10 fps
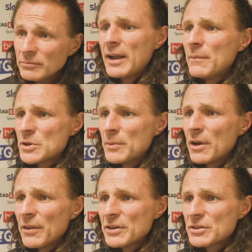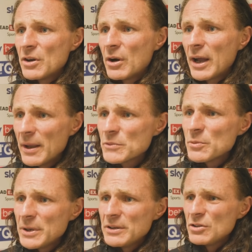I am to be on this, you know, I am
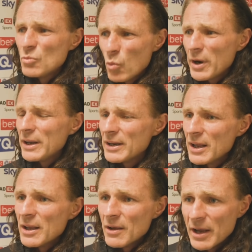to be winning